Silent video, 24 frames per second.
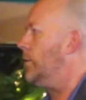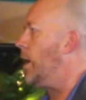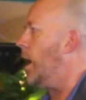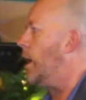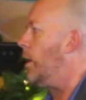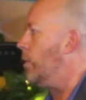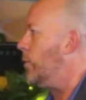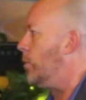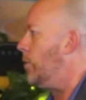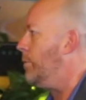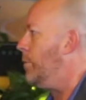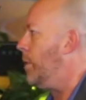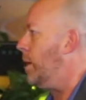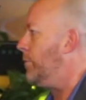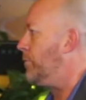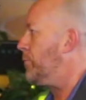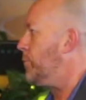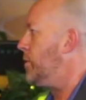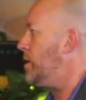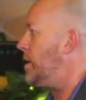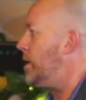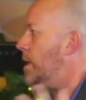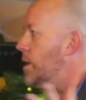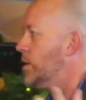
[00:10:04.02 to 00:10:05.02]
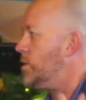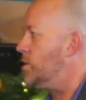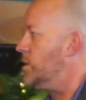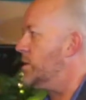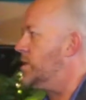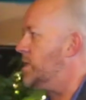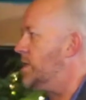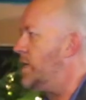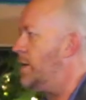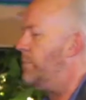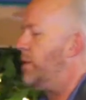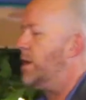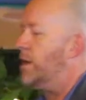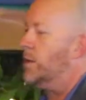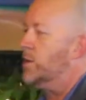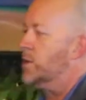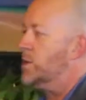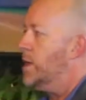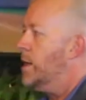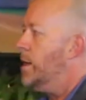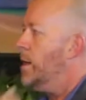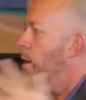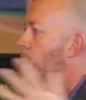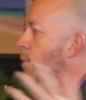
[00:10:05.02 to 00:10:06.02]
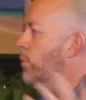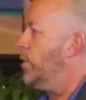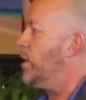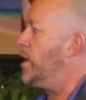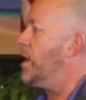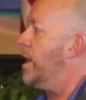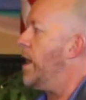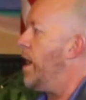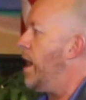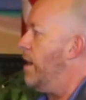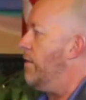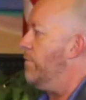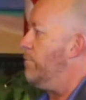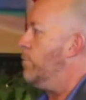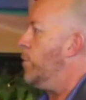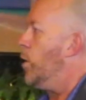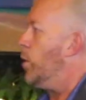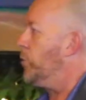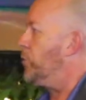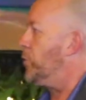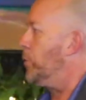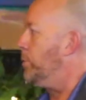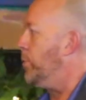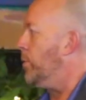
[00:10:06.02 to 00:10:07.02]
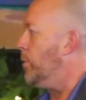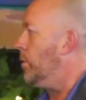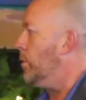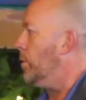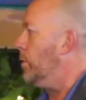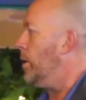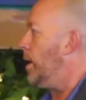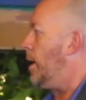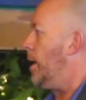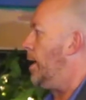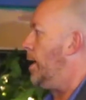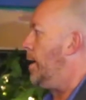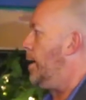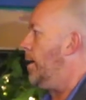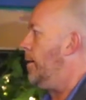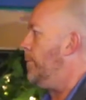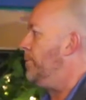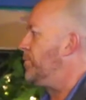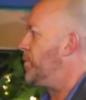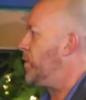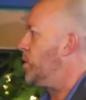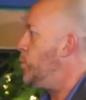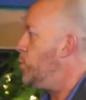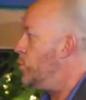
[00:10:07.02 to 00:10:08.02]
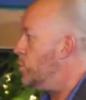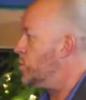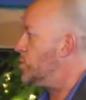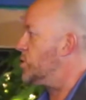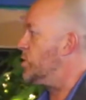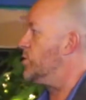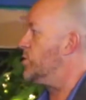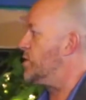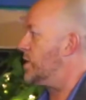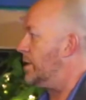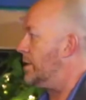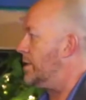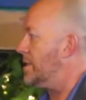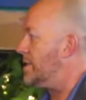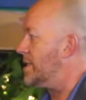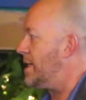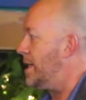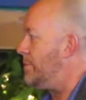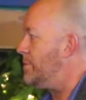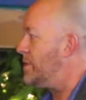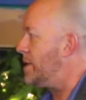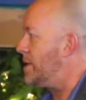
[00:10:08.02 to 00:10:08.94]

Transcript: uh, a month for the agency because we can have multiple uh, users at the same